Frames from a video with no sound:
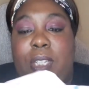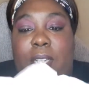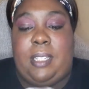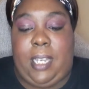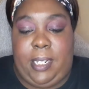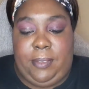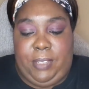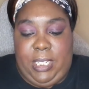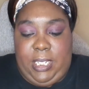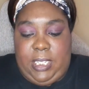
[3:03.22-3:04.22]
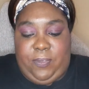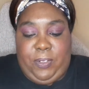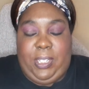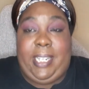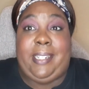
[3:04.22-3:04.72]
a lot of these
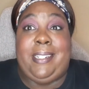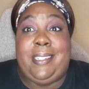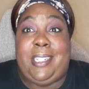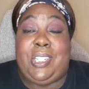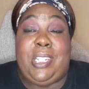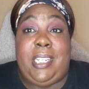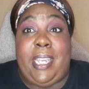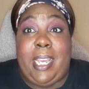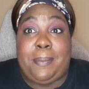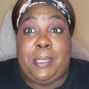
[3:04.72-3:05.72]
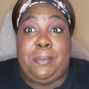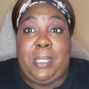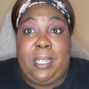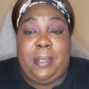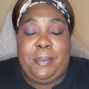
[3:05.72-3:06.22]
for like conditioning caps
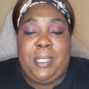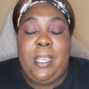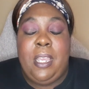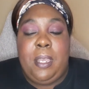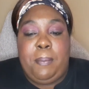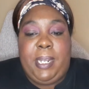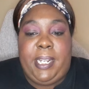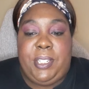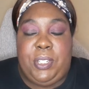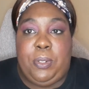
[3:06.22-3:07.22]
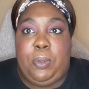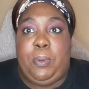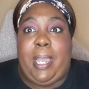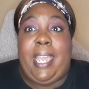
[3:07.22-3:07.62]
sometimes, but I did